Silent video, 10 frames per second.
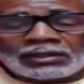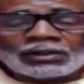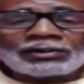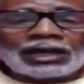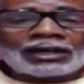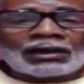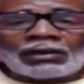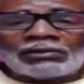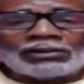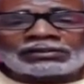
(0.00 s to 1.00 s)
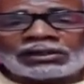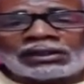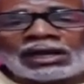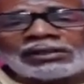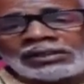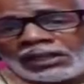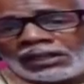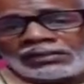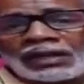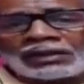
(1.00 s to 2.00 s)
Your daddy old and sitting down, need to
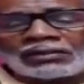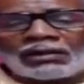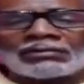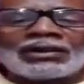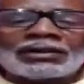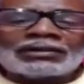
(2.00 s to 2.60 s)
take his ass home.